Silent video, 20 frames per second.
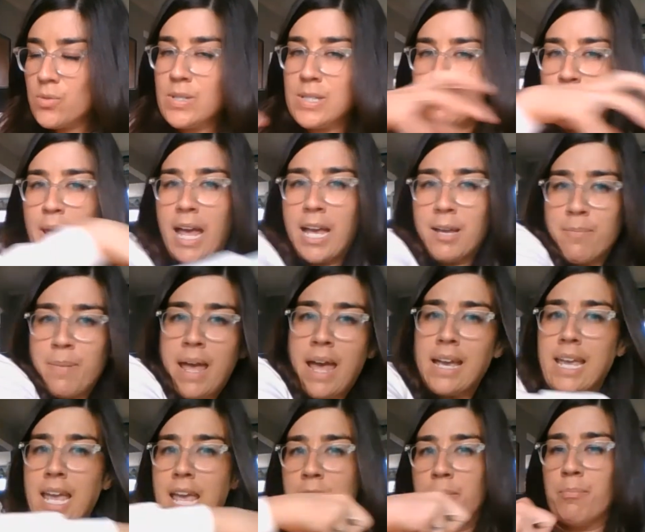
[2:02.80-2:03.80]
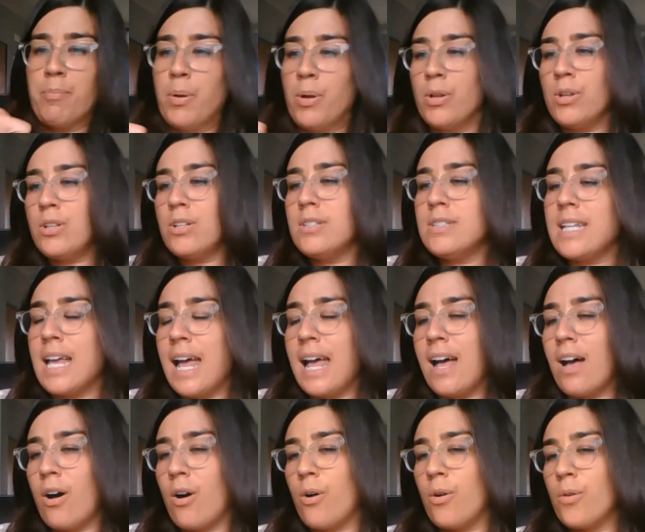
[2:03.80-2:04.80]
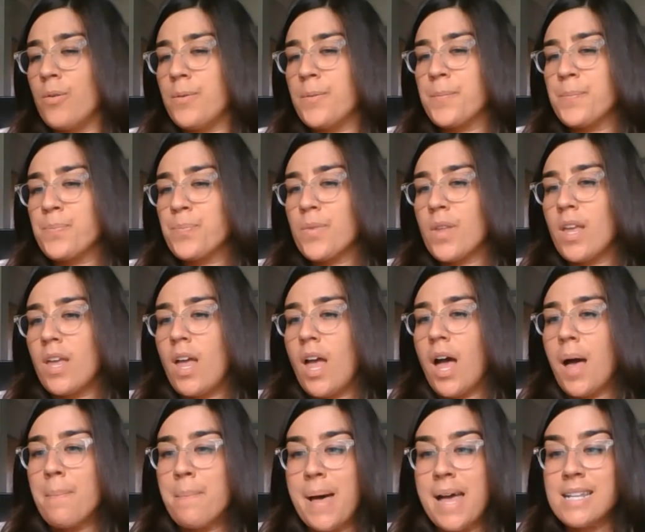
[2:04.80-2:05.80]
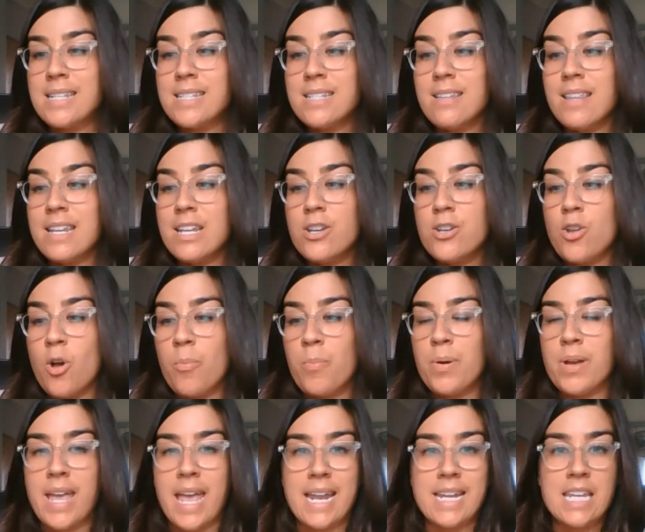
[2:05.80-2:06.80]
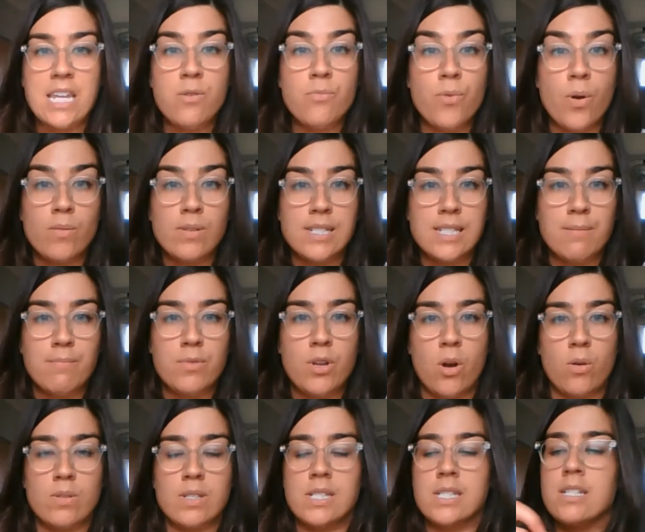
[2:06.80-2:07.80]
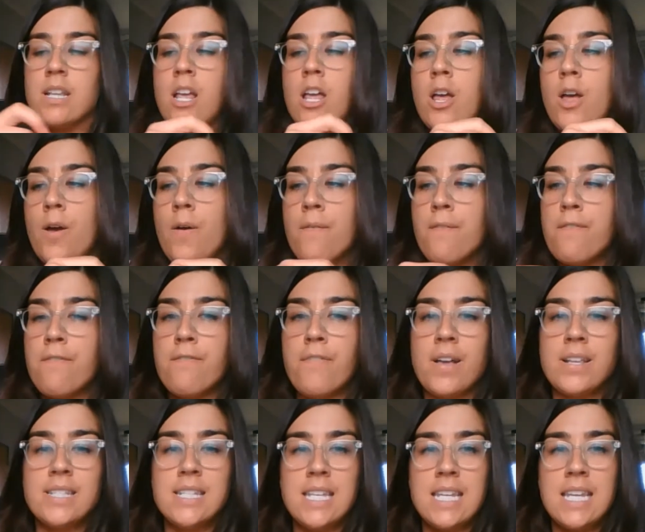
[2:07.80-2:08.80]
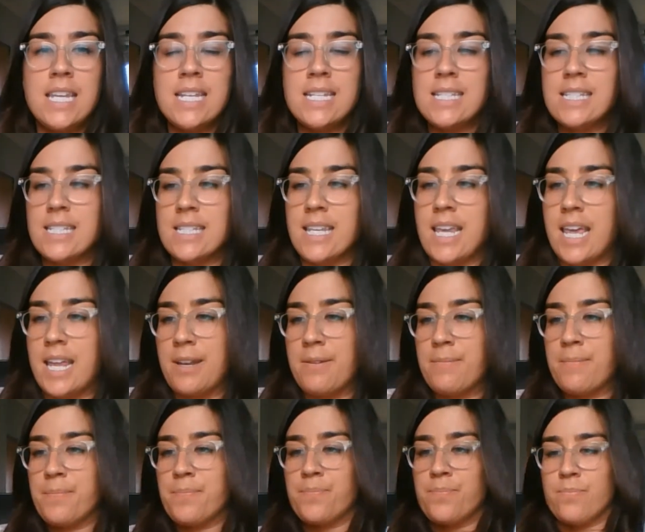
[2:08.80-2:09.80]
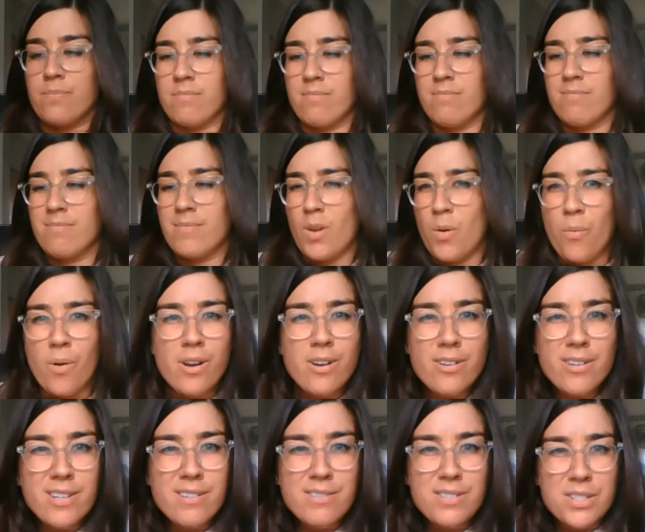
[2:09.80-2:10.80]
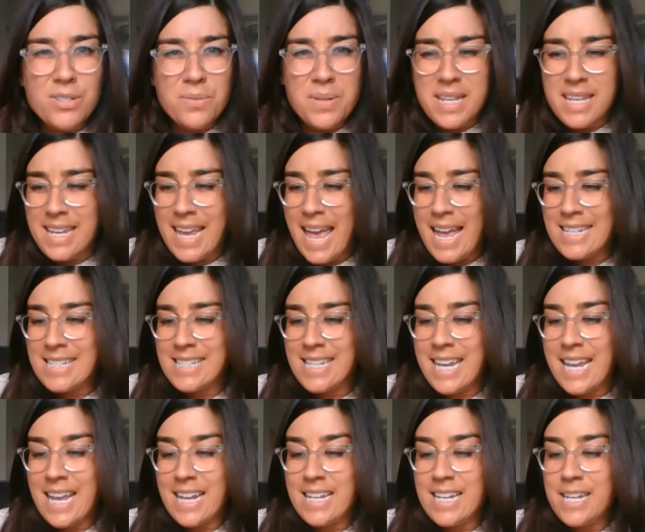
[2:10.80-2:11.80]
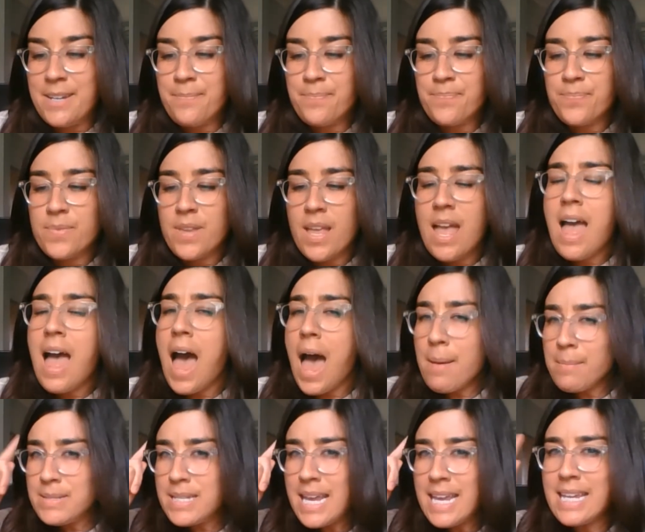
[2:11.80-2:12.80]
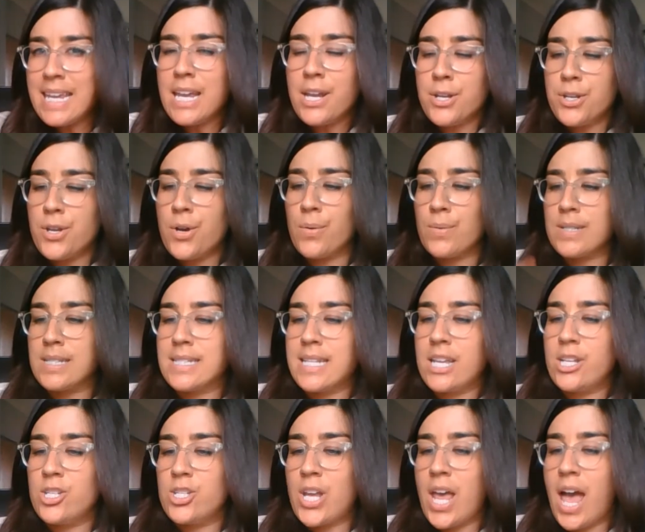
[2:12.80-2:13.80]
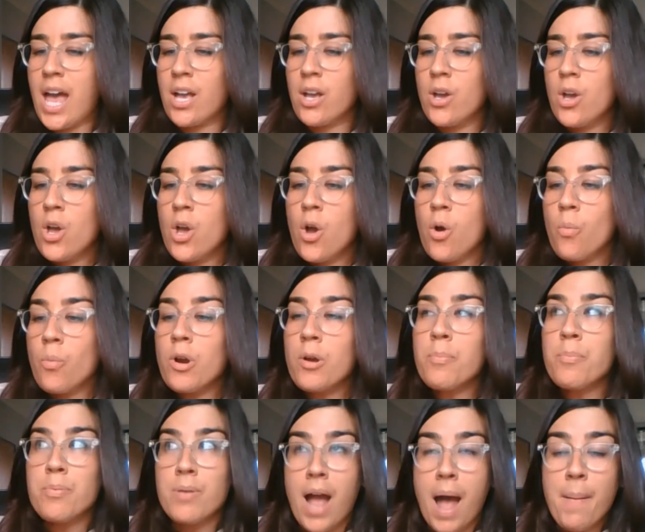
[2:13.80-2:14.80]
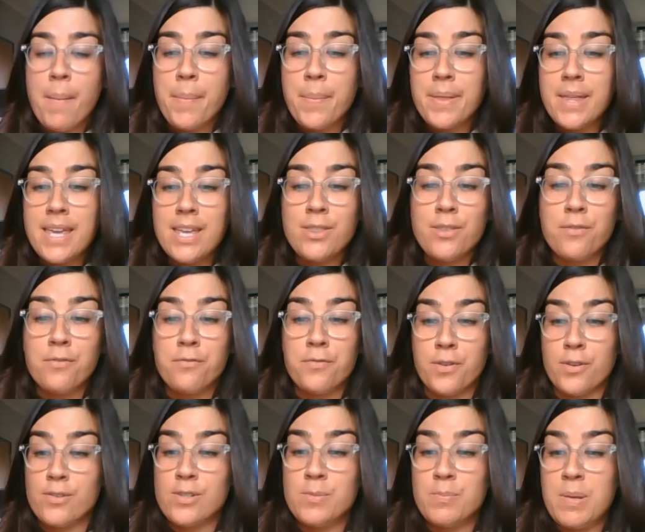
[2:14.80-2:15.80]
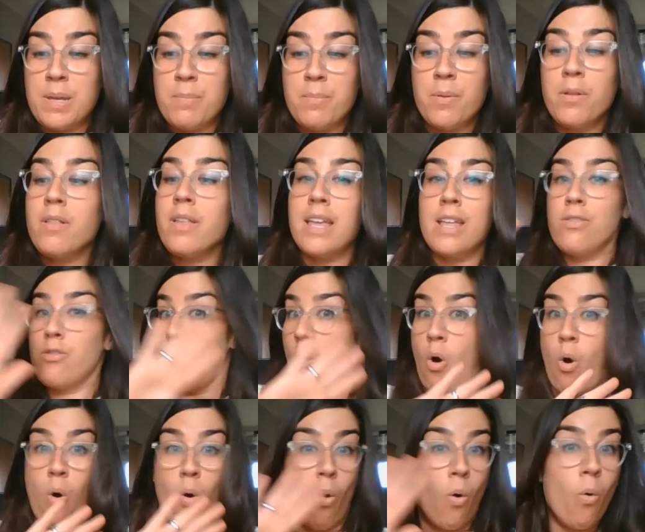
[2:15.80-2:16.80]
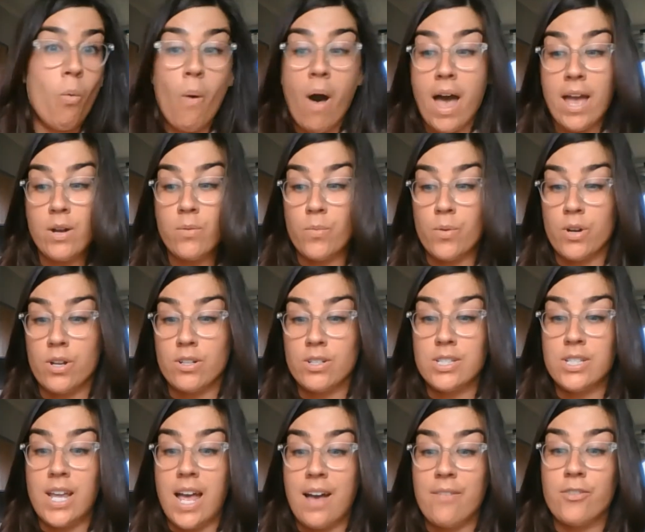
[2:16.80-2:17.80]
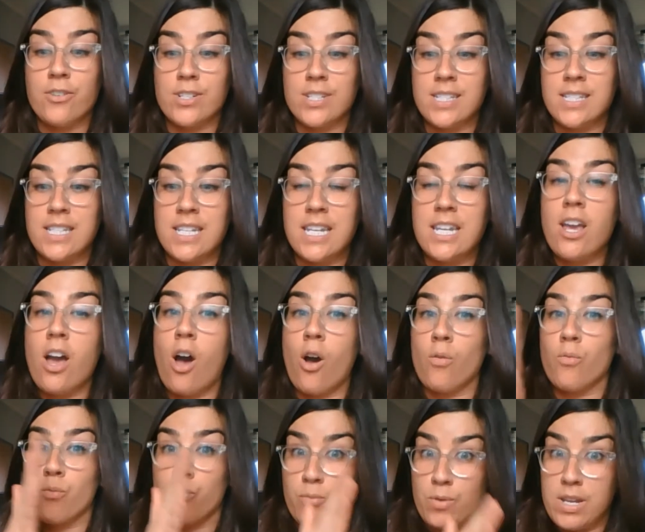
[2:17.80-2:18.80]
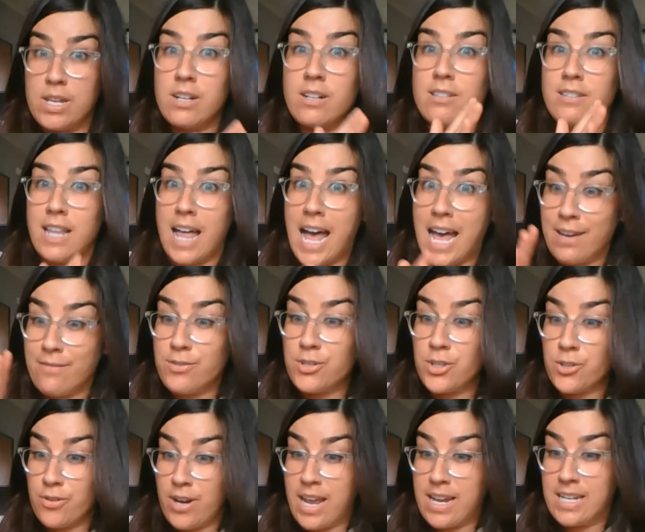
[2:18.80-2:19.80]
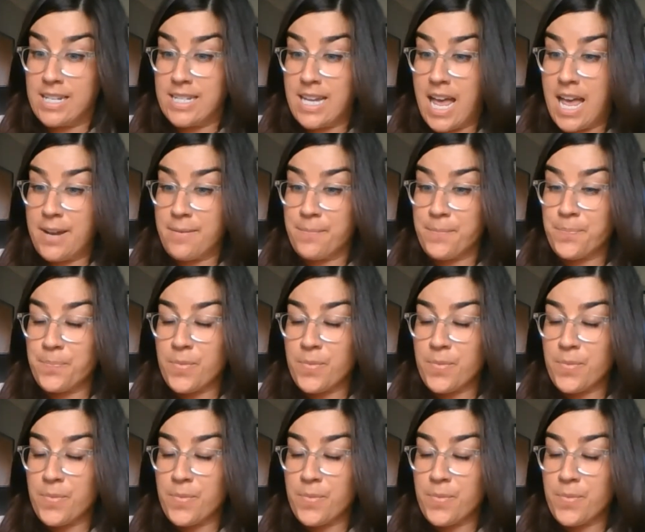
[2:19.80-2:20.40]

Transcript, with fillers: his backpack and pulled out a pencil and a notebook and he wrote some notes. Fuzzy skin. What are you doing? asked Annie. I'm taking notes, said Jack. We're probably the first people in the whole wide world to ever see a real live pteranodon.